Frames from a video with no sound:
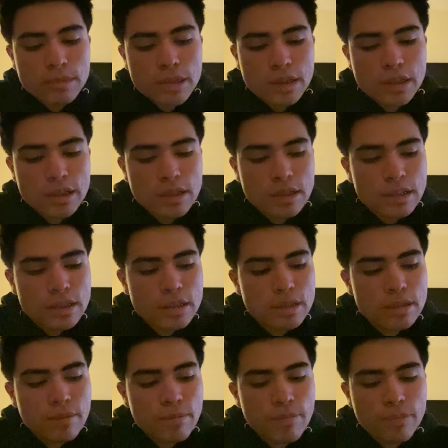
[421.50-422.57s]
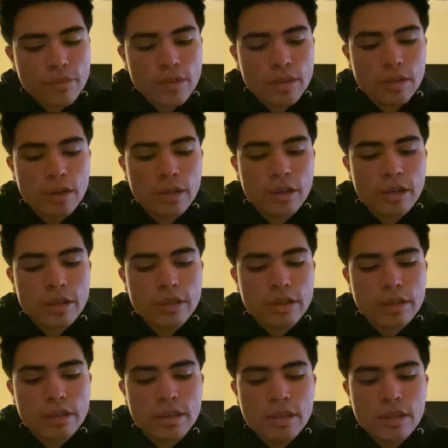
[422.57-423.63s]
because the
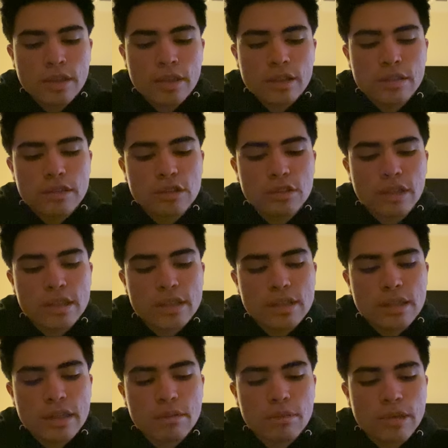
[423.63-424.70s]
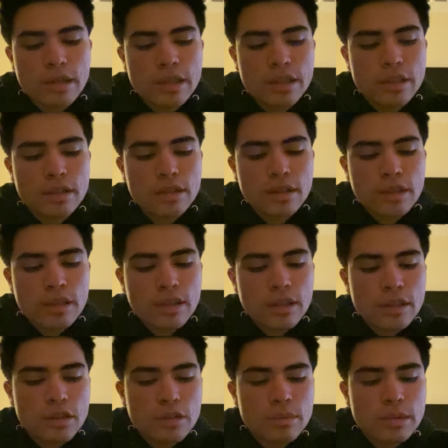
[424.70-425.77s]
harder you try to stay awake,
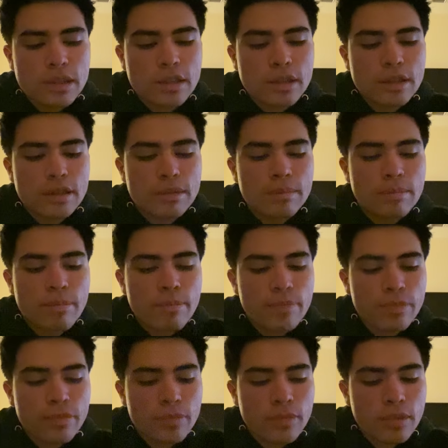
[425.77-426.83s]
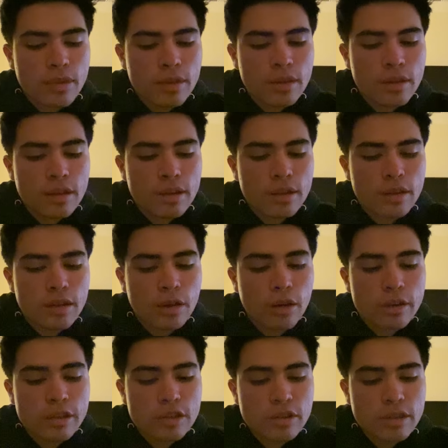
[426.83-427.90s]
it'll become
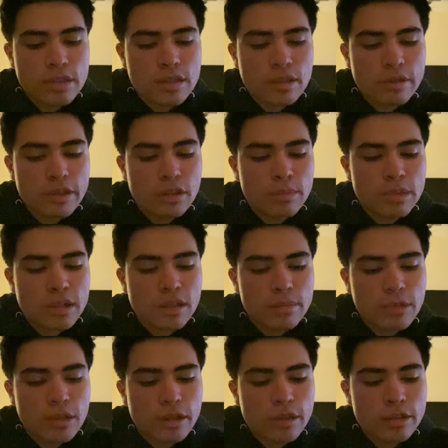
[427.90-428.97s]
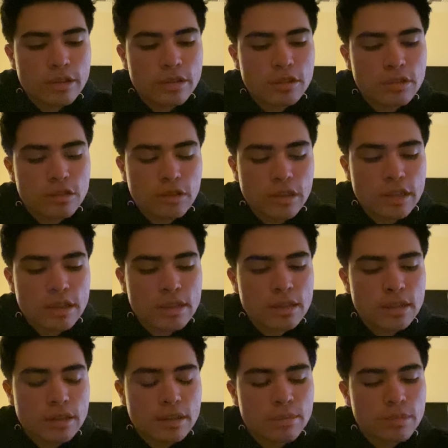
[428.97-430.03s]
harder trying to
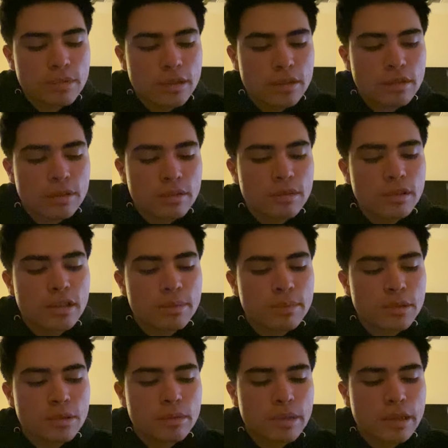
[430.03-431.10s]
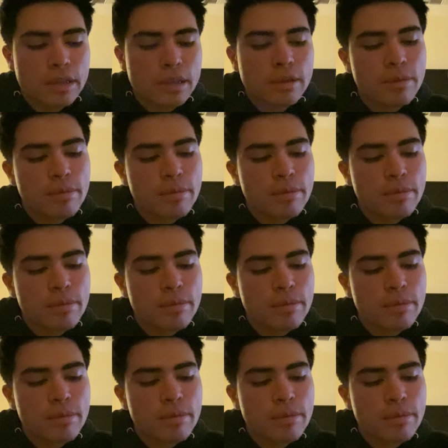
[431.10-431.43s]
sleep. It'll keep you awake.